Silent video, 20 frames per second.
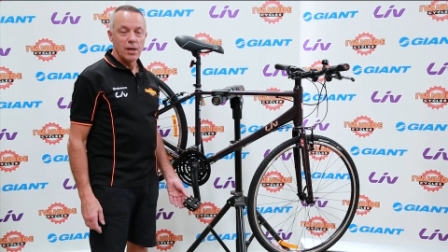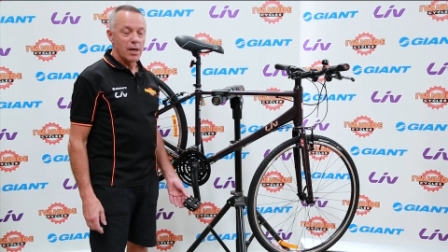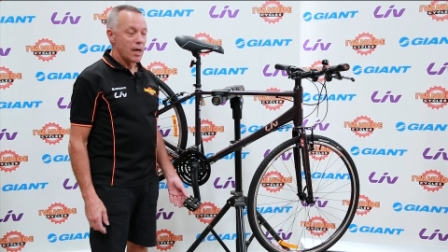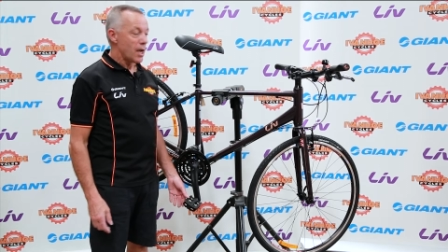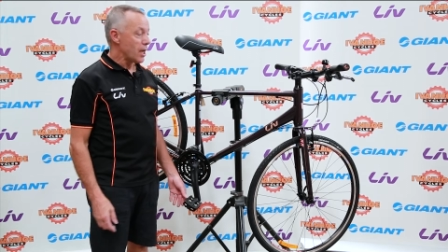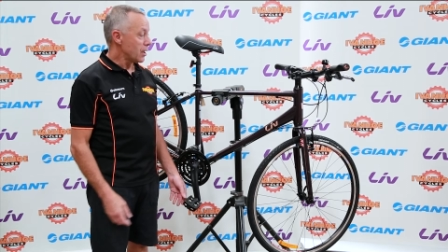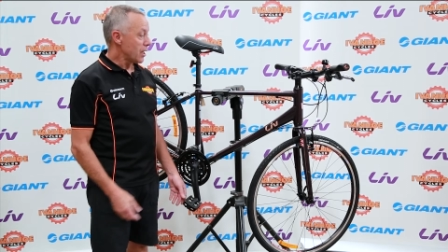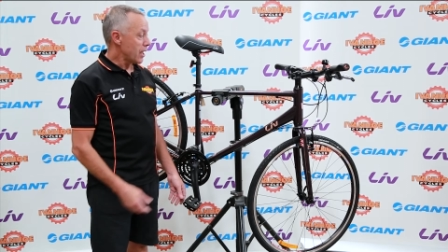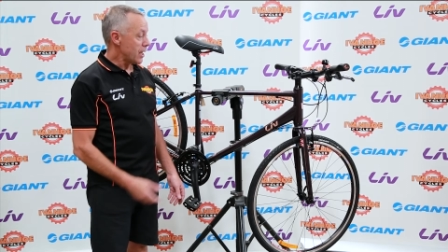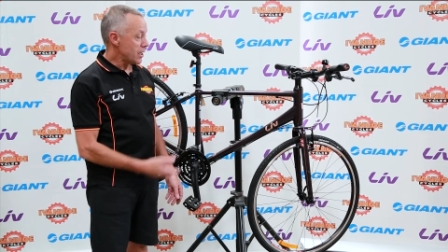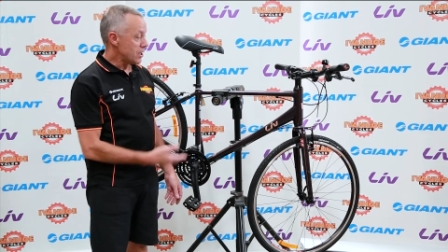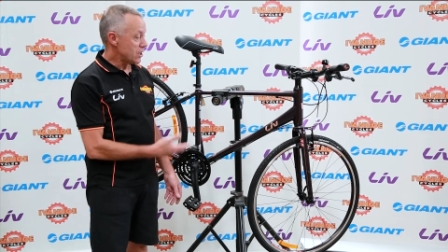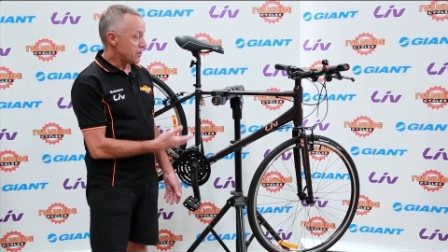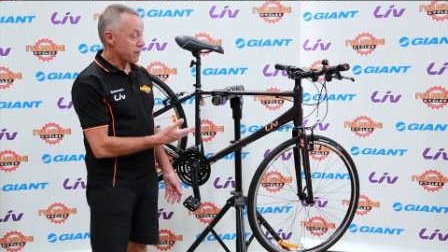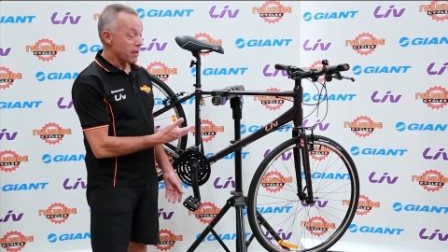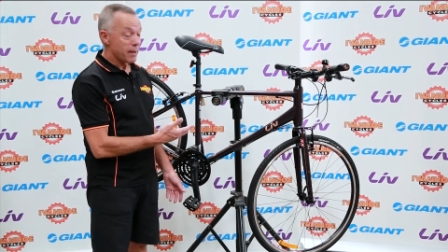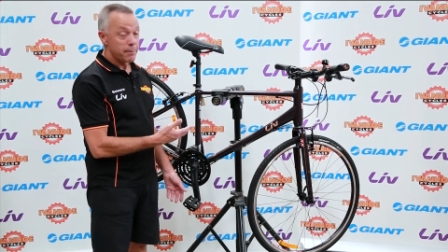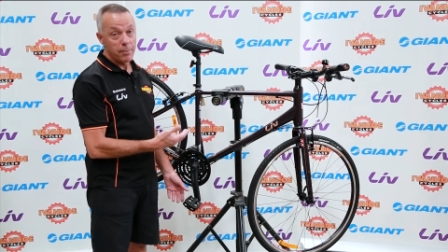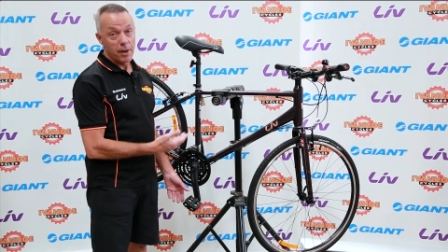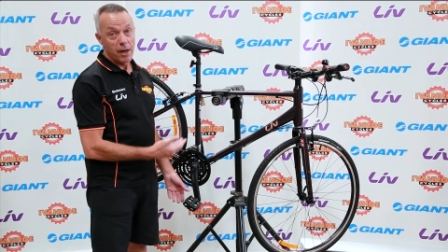a ladies'
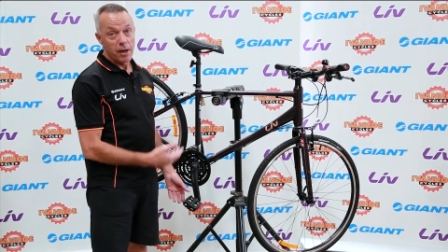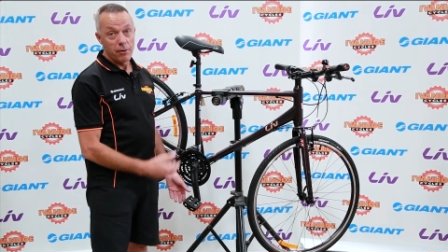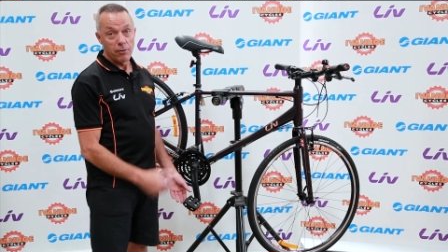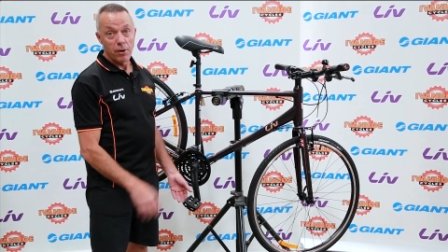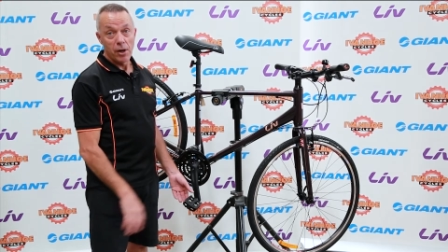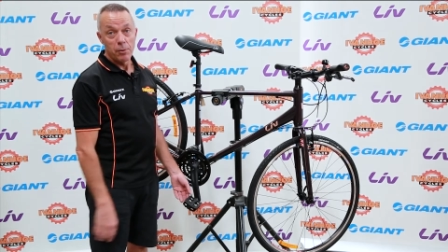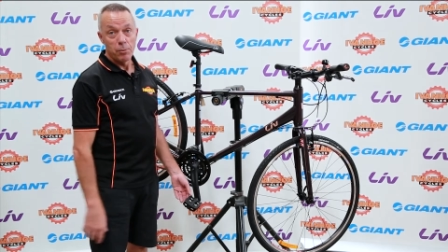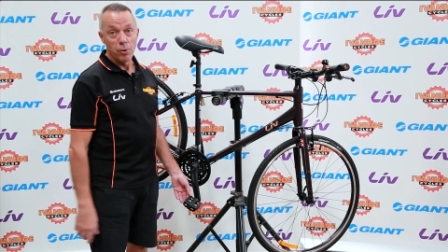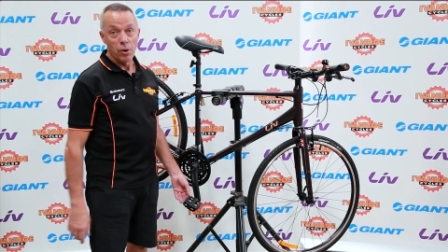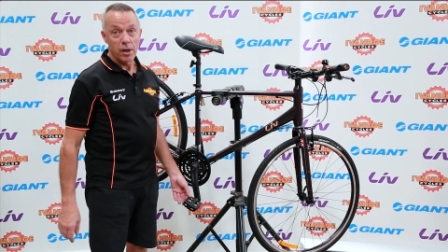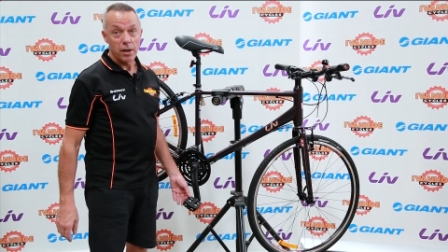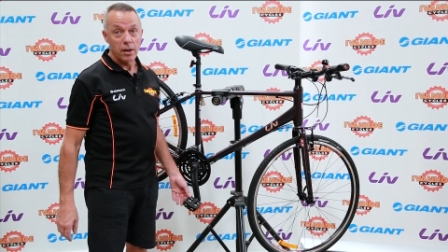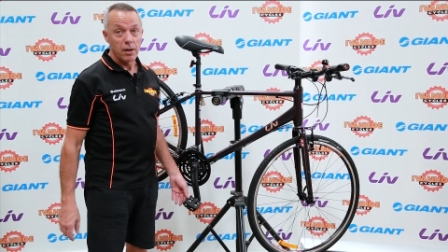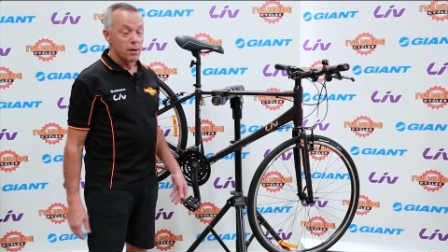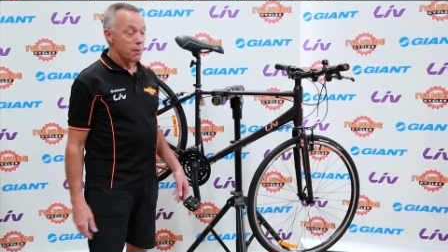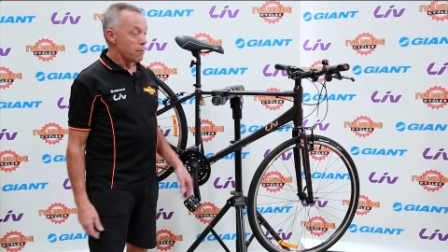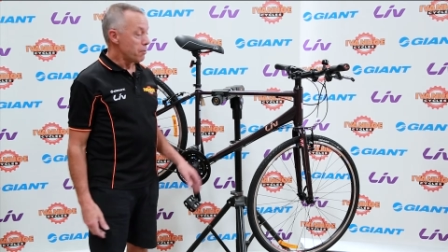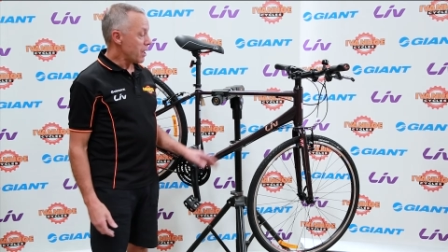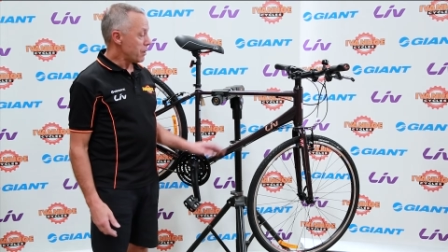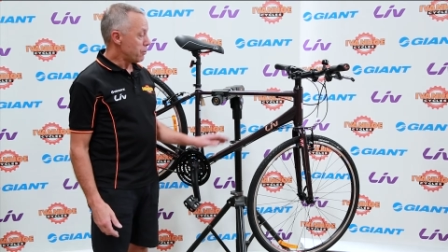flat bar road bike
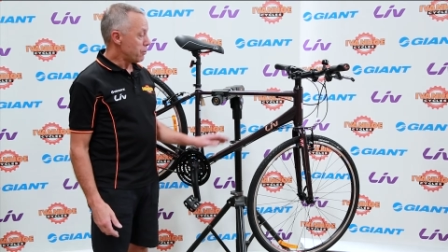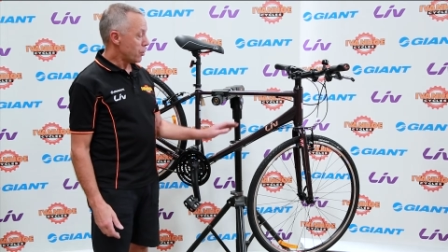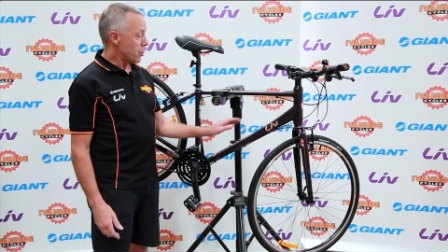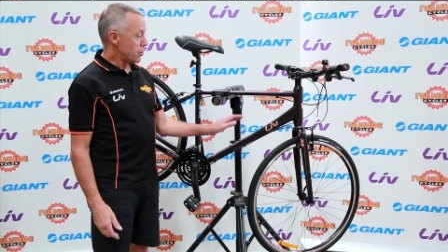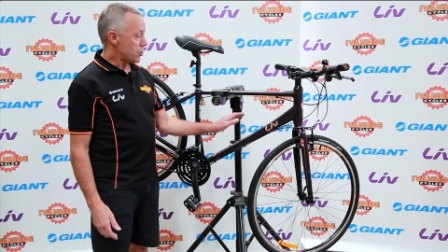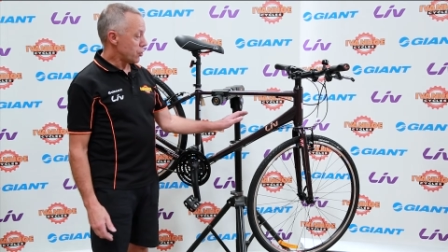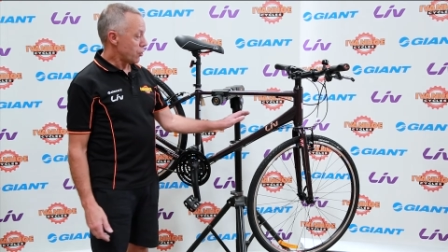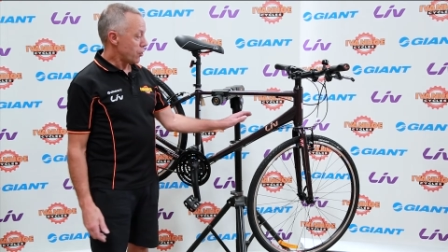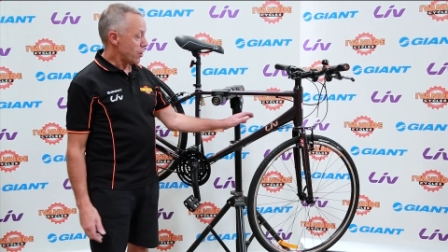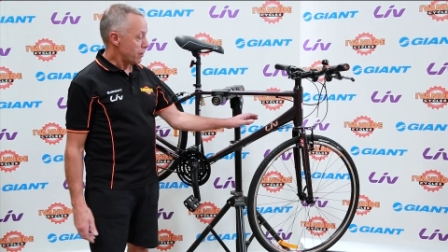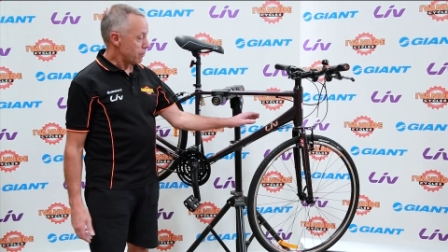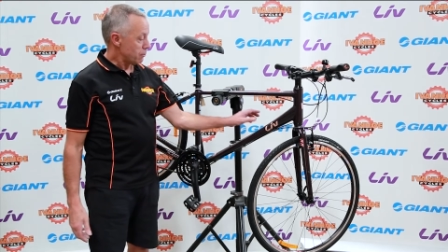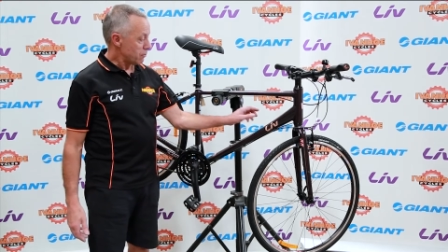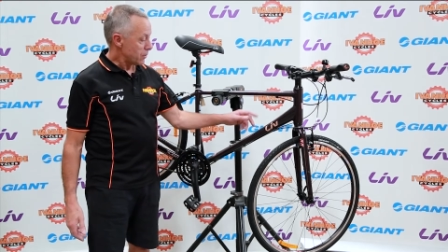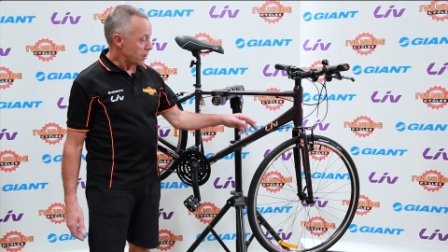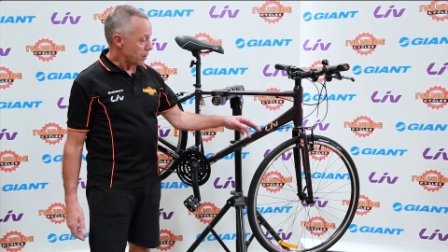made by Giant,